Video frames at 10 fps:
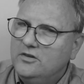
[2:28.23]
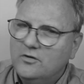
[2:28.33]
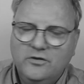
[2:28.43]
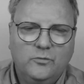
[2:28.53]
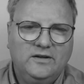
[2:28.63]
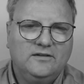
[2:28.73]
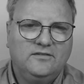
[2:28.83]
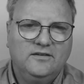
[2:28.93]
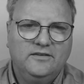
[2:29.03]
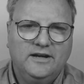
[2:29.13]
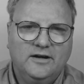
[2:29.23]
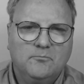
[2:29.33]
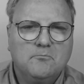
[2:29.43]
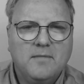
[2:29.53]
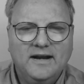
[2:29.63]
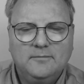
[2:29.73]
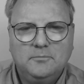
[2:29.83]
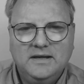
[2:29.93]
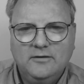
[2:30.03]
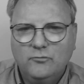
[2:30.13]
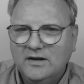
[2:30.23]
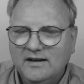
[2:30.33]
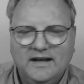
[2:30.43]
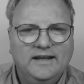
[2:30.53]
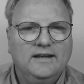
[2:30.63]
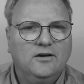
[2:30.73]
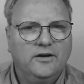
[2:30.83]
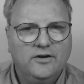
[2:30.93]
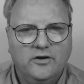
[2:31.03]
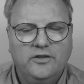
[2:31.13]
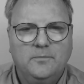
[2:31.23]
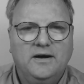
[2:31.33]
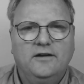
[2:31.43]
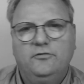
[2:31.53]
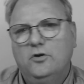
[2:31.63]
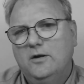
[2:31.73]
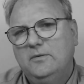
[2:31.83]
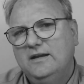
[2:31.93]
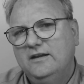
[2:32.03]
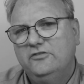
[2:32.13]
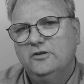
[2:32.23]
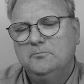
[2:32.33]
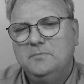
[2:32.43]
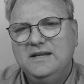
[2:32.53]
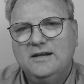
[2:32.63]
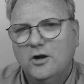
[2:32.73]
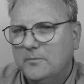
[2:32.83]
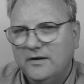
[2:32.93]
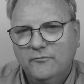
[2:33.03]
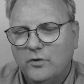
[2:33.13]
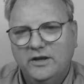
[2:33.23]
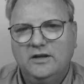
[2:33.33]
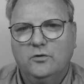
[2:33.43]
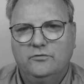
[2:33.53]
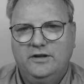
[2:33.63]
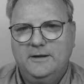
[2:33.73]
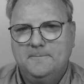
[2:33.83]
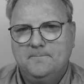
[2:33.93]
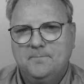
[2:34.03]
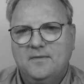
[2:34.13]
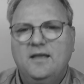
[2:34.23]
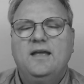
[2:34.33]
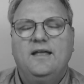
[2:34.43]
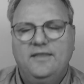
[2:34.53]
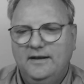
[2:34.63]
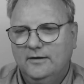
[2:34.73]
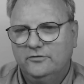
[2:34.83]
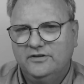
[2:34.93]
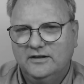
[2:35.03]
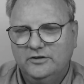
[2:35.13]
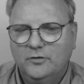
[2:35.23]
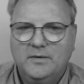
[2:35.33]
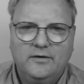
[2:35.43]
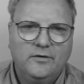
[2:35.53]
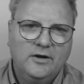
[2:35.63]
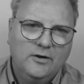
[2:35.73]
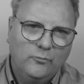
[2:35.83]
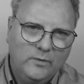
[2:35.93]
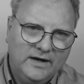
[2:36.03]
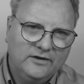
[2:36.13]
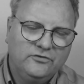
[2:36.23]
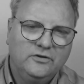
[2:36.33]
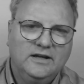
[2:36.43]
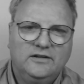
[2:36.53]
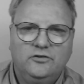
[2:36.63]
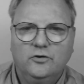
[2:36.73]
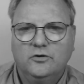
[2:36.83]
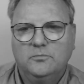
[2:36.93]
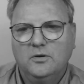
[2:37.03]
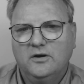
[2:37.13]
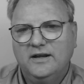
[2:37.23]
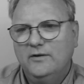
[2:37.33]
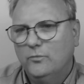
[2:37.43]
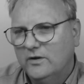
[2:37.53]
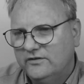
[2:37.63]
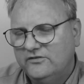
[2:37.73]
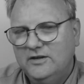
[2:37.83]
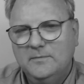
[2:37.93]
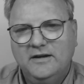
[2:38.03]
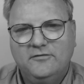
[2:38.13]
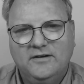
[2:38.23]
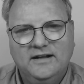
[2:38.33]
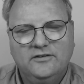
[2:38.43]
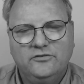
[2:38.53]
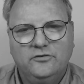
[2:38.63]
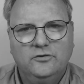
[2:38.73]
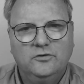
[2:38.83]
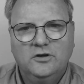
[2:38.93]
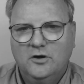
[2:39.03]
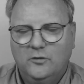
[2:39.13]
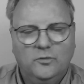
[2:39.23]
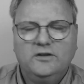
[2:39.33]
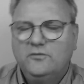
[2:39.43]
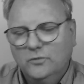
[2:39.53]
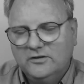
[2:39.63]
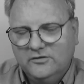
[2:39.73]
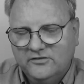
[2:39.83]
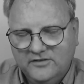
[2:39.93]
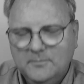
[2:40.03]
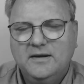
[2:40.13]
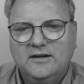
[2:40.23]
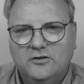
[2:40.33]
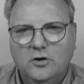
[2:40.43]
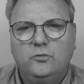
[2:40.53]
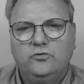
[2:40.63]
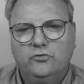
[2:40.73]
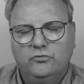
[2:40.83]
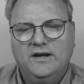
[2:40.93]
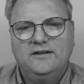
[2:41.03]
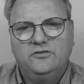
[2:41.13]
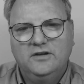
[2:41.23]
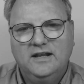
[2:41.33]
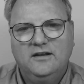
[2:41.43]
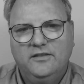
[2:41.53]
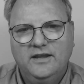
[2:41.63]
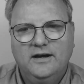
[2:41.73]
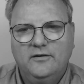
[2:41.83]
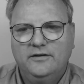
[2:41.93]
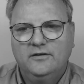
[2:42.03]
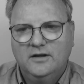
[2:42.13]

the widgets in there might be relying on other part of your application being up and running already. Then it'll tell you about where to get your plugin, what CMake files to, or what CMake code to write to get it there, and